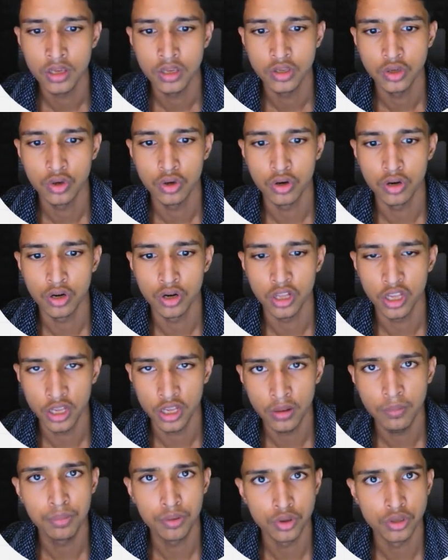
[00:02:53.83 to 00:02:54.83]
Your
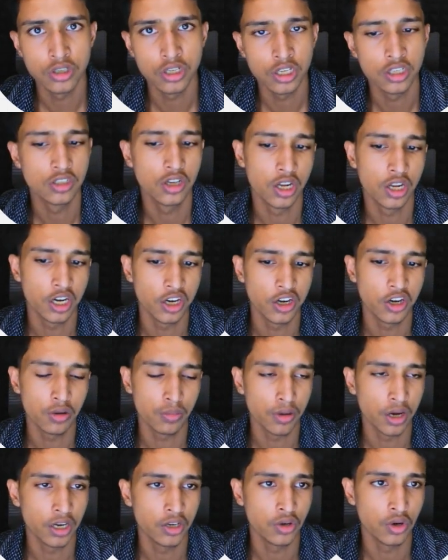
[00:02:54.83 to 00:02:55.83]
input is going to
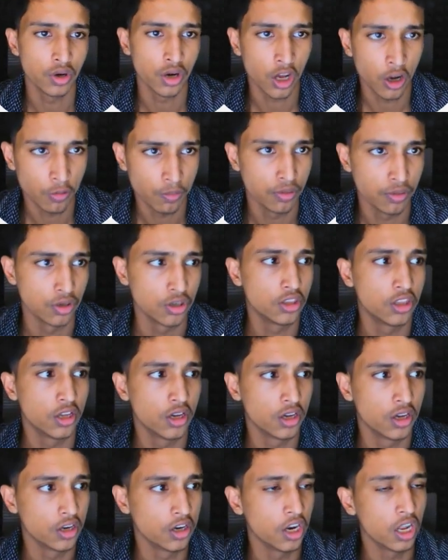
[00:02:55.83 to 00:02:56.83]
determine your output.
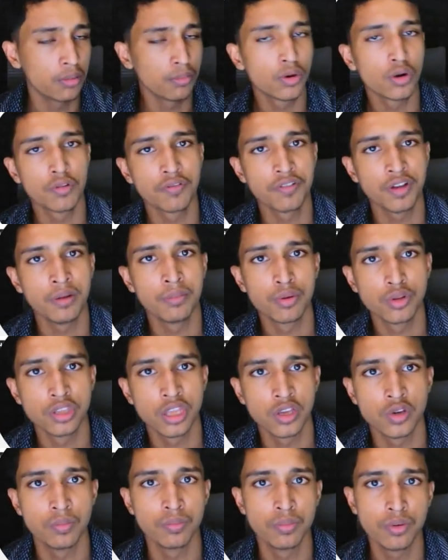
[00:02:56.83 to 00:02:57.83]
The number of input
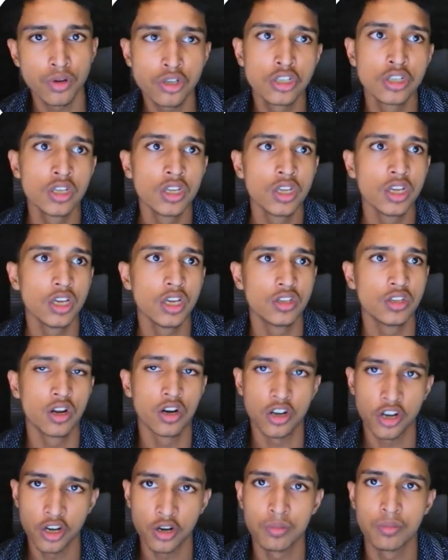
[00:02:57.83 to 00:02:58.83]
that you put is
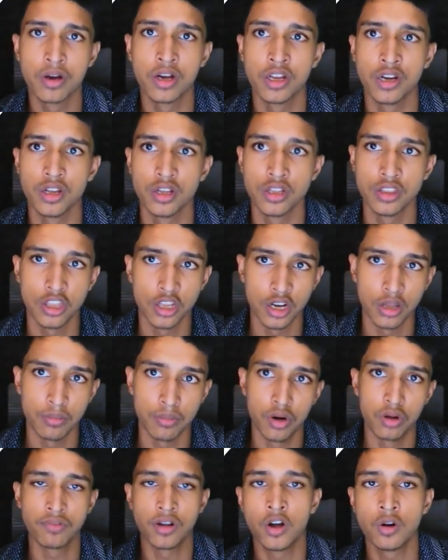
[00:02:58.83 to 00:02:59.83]
going to determine the
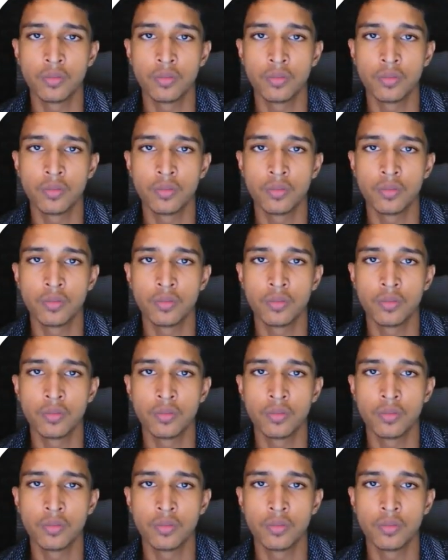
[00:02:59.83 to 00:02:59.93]
number of